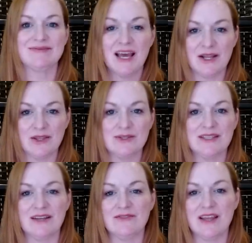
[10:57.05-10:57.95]
Another set
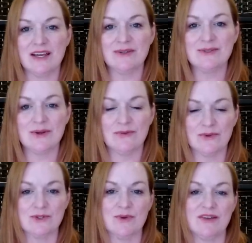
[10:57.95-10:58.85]
of nails sold for
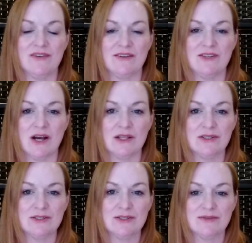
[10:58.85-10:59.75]

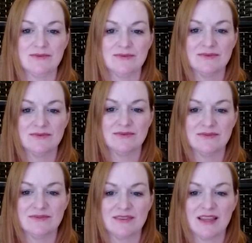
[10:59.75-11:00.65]
$25.
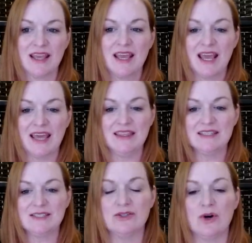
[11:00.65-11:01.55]
And this
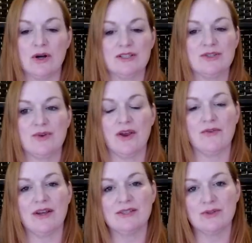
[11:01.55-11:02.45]
Austria
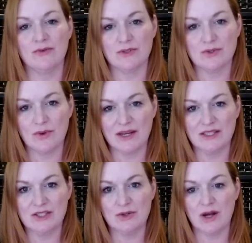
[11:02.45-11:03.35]
ring sold for
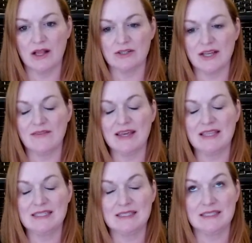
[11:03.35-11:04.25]
$22. I've had
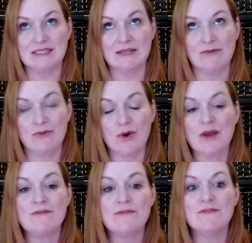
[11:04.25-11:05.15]
this listed for a
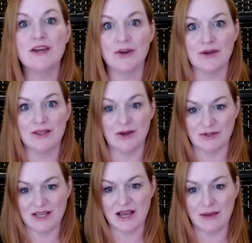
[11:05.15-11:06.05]
very long
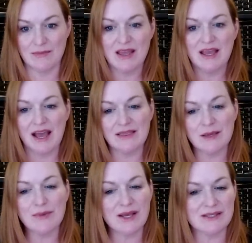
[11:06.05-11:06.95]
time. I think
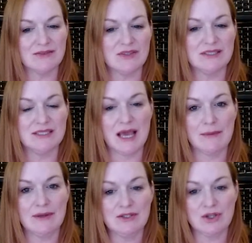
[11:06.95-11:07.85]
because of the
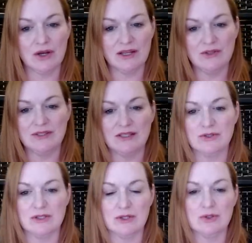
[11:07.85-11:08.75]
damage on it, you see there's a
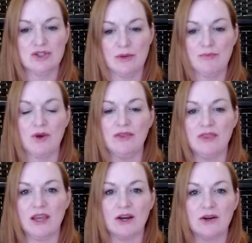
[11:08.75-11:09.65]
little chip right
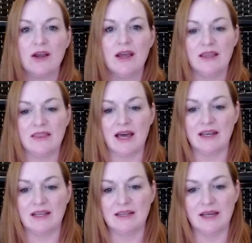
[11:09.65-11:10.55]
there that
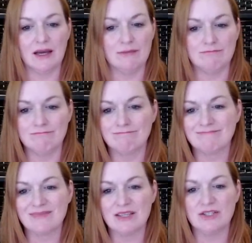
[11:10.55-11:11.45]
it um,
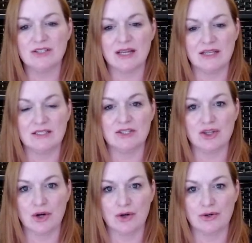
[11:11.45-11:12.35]
it just kind of
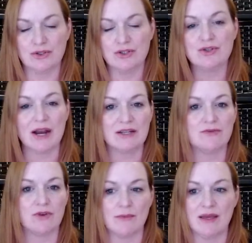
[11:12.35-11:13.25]
deterred or detracted
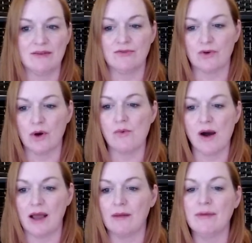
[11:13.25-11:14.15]
from it for a
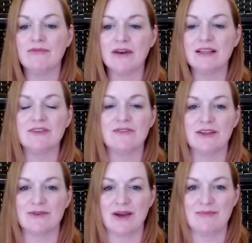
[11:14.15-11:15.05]
while, but finally found
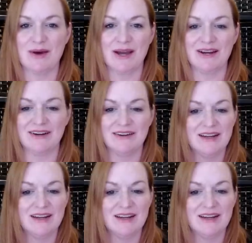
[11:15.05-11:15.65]
the right buyer.